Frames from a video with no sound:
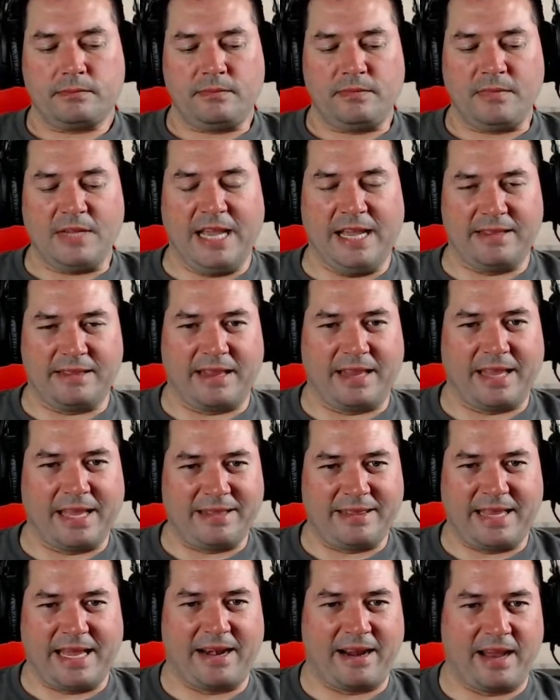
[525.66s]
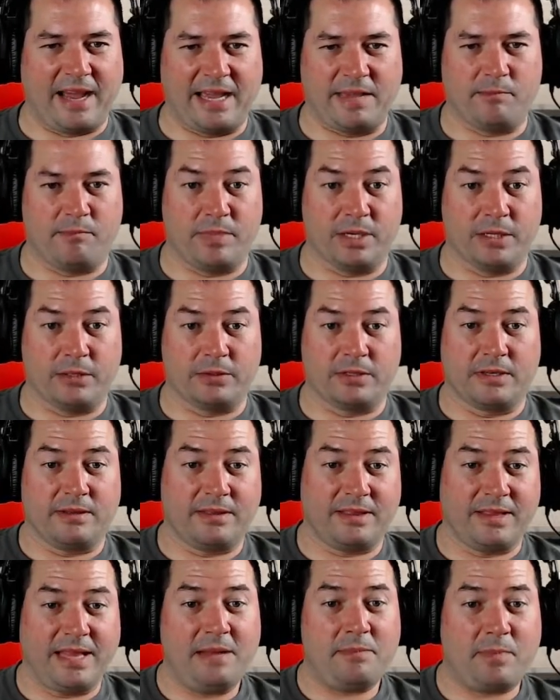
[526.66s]
And let that hype build.
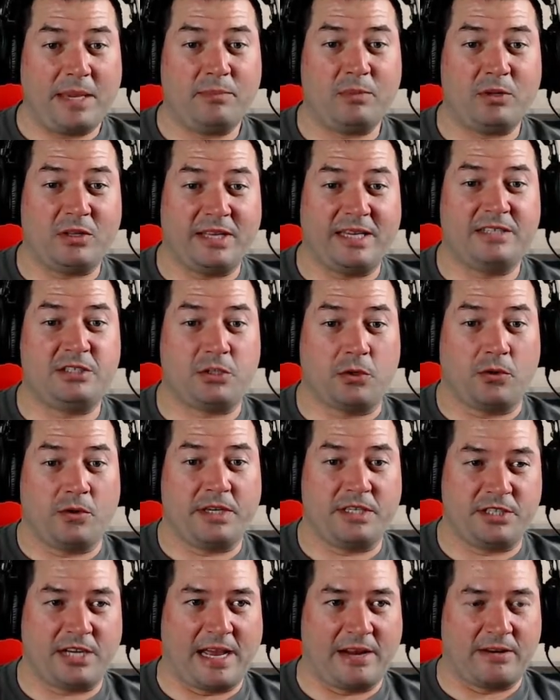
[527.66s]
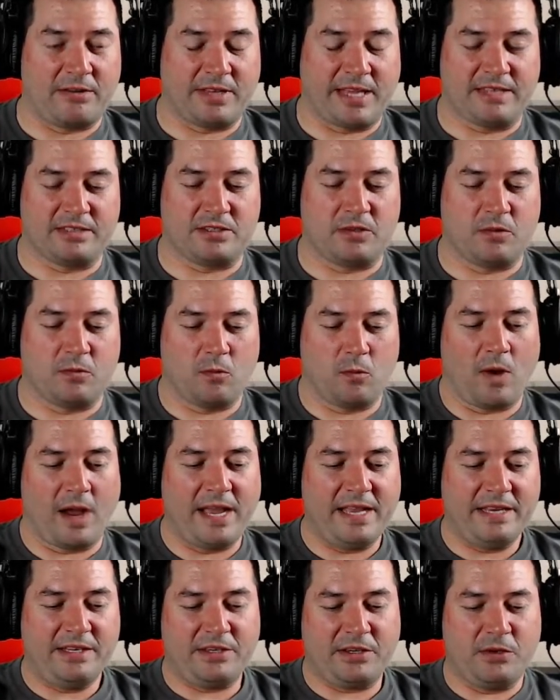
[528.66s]
Let people enjoy Shadowlands. Why
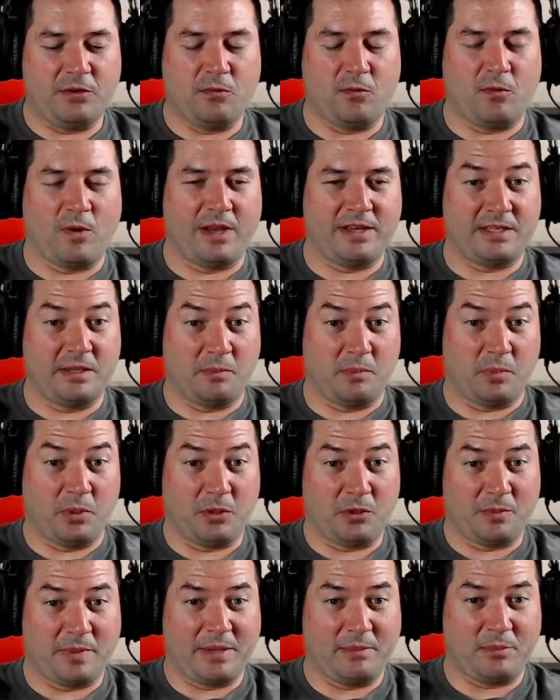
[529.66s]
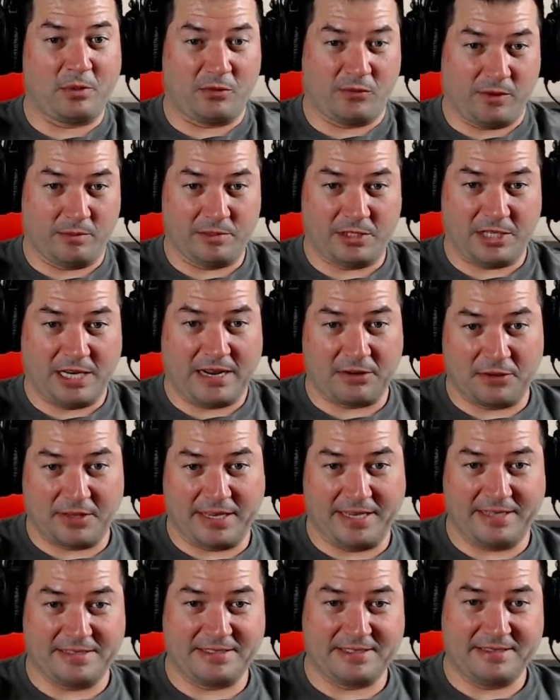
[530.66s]
do you want to pull people from
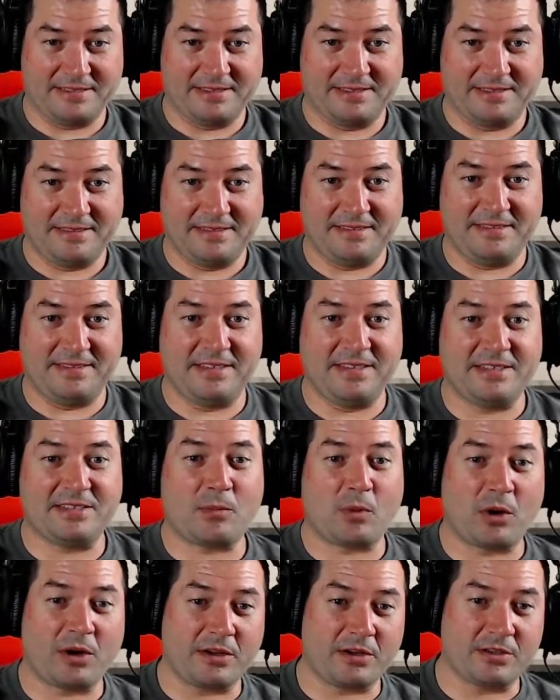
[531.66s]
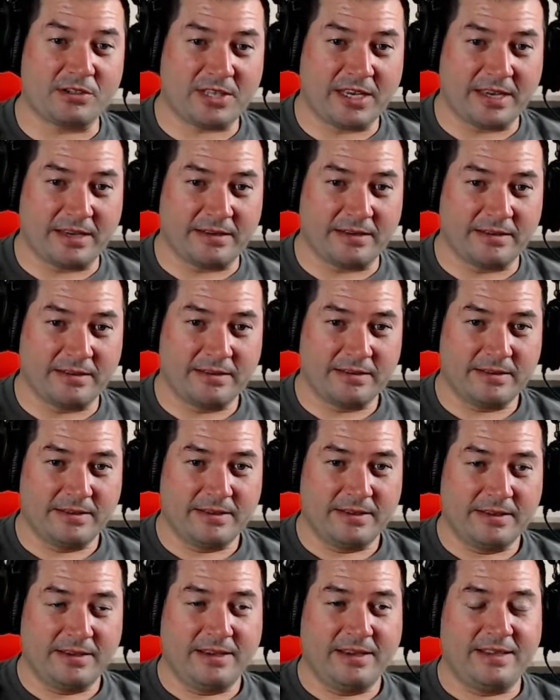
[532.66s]
Shadowlands into Burning Crusade?
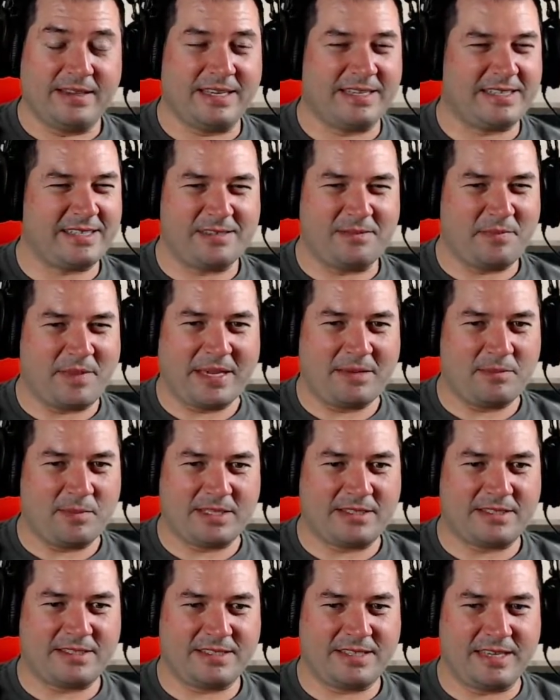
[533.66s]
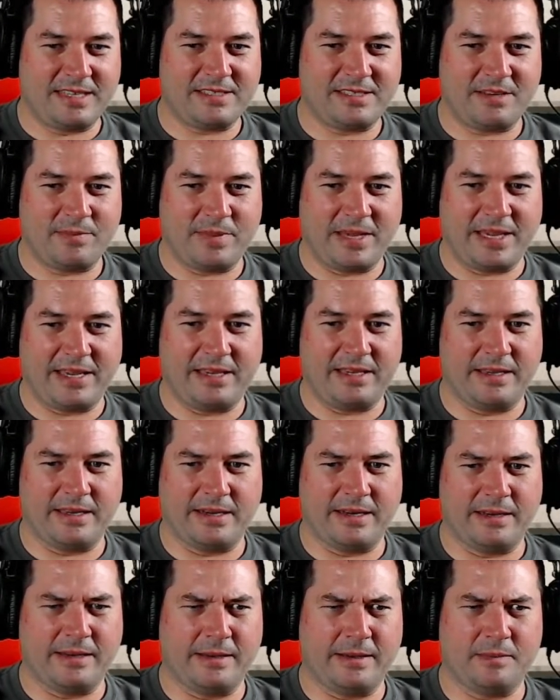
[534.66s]
That doesn't make much sense to me in
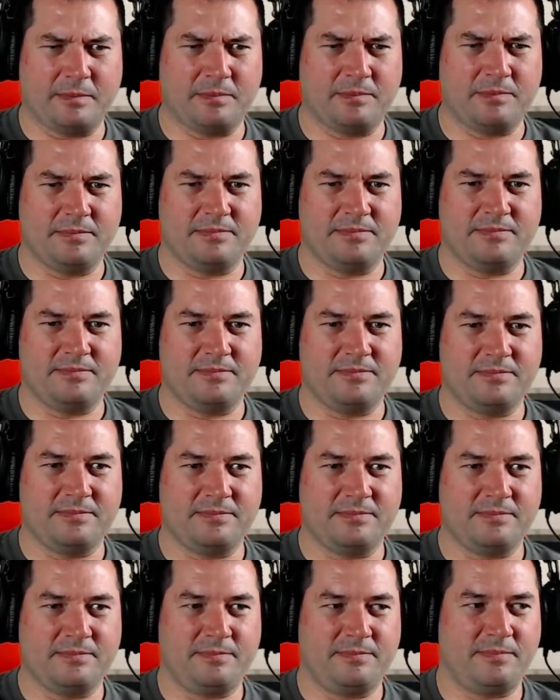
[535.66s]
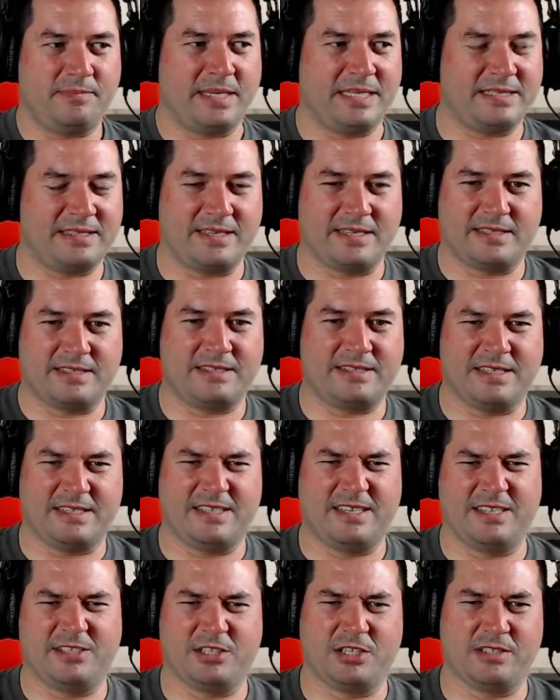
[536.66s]
a business
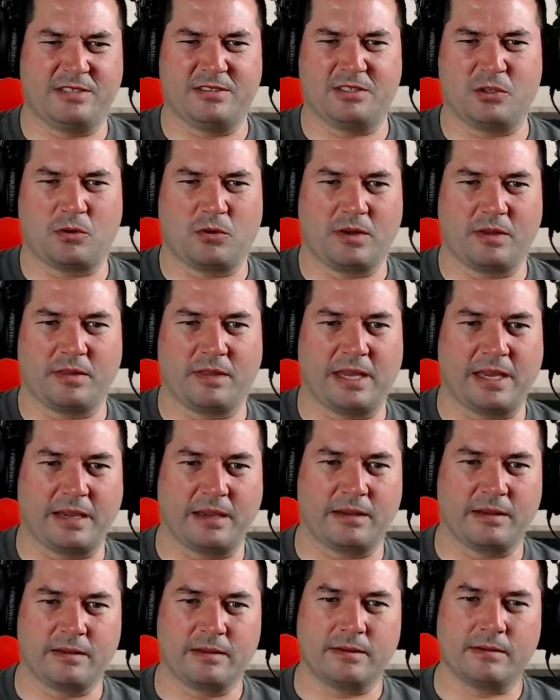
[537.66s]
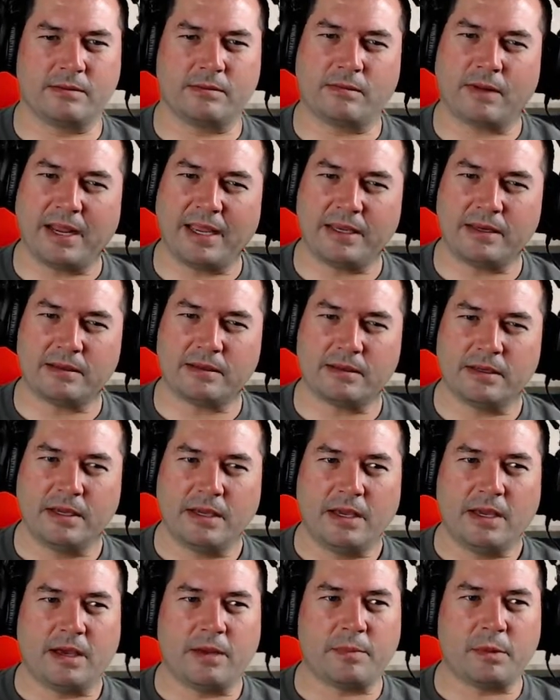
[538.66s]
decision sort of thing, right?
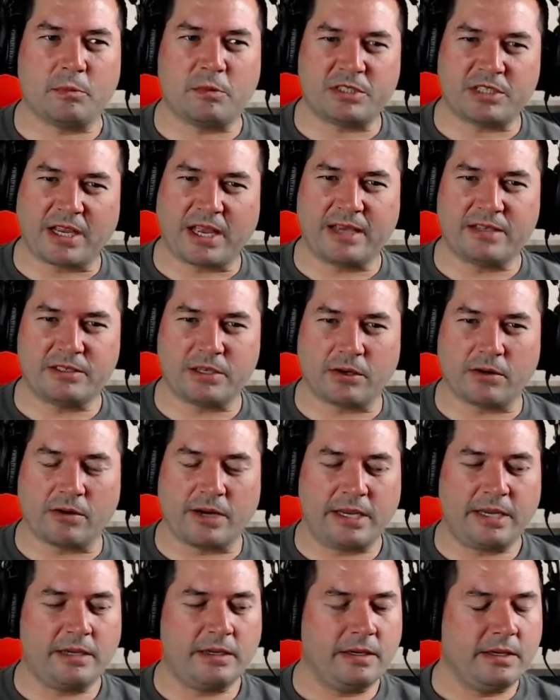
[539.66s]
I mean, would you guys agree?